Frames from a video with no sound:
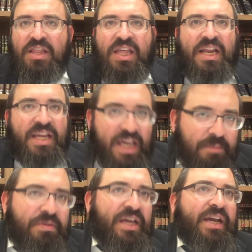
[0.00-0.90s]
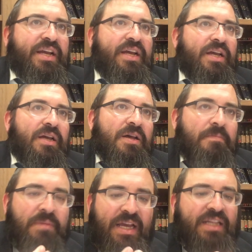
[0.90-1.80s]
that himnik
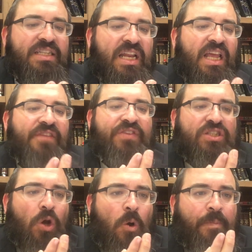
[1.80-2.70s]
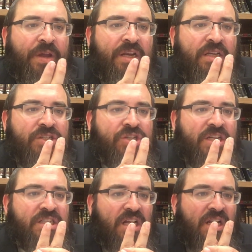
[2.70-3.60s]
means that if it's open
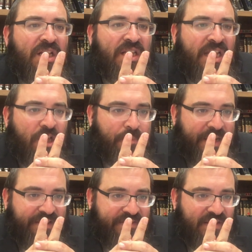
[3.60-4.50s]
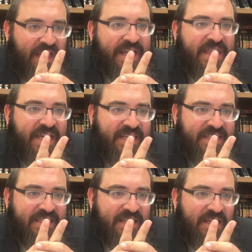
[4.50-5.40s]
just a little bit, like
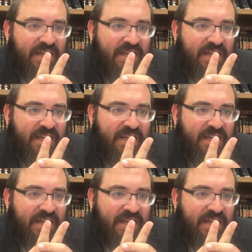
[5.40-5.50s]
this,